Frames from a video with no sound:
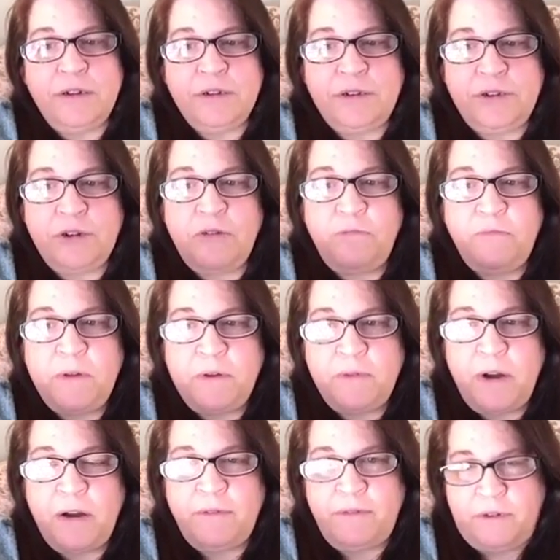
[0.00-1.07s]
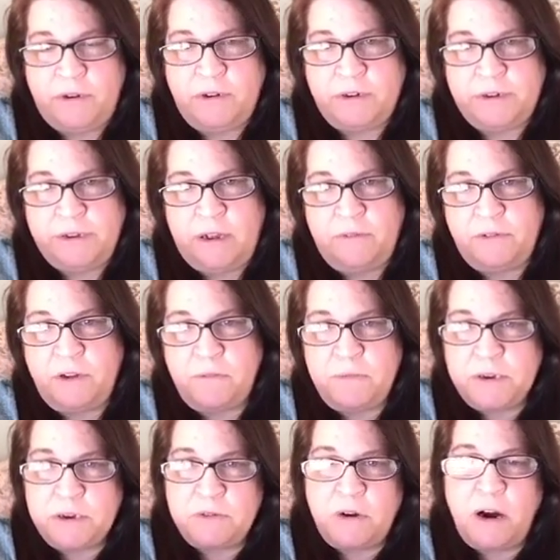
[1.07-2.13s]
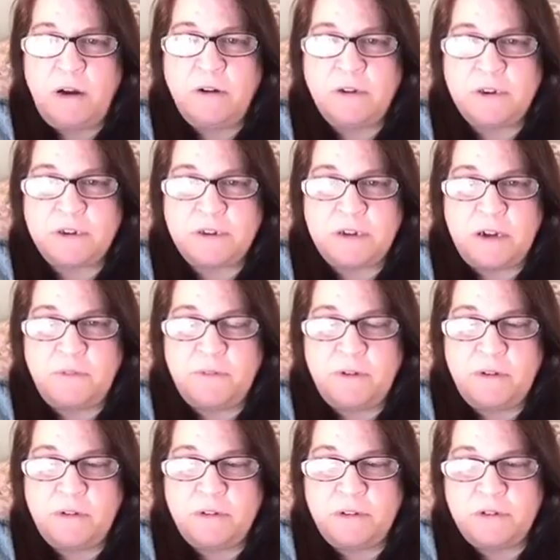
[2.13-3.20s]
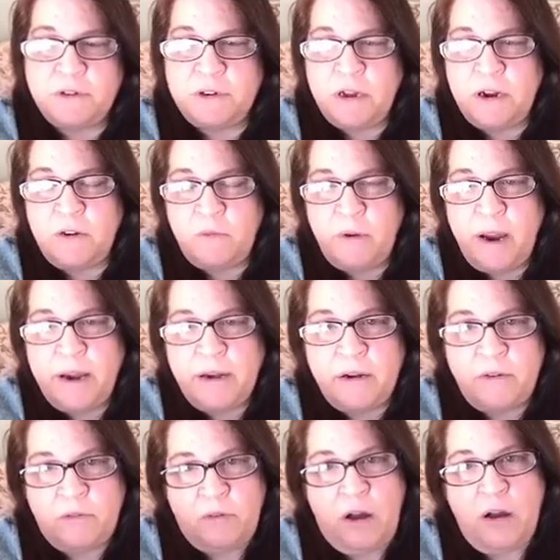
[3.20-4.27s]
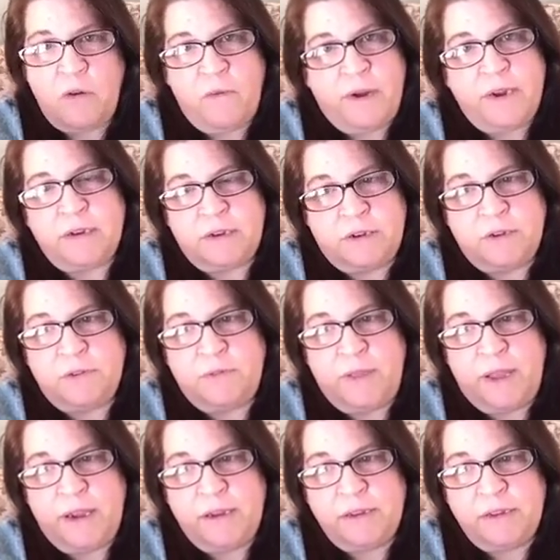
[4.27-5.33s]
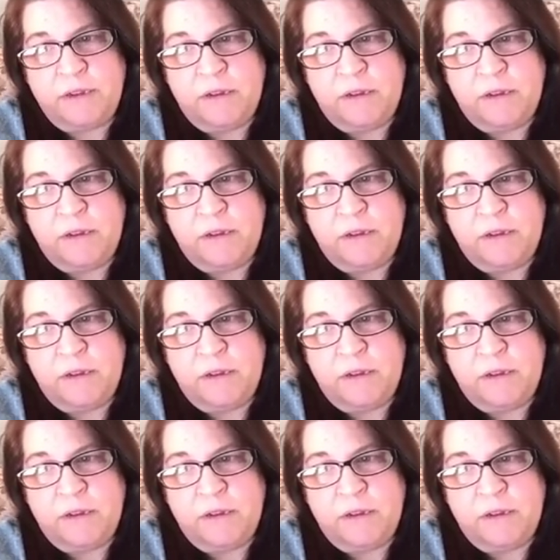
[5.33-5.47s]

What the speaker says: don't be rough on yourself. Don't be too hard on yourself. There's not a right and a wrong way to do things.